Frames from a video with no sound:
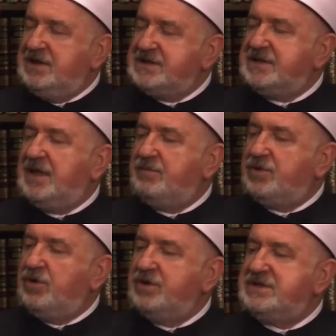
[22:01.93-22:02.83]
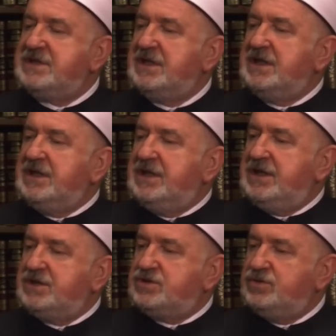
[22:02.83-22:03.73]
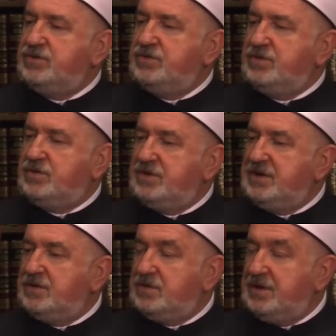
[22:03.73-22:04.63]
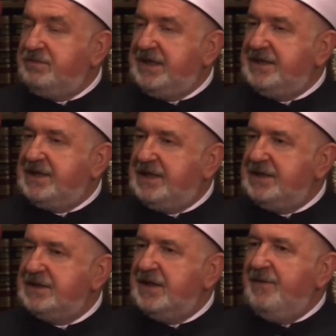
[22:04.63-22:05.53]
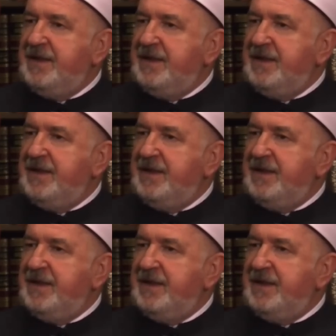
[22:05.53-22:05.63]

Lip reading: Islam brought to the mankind.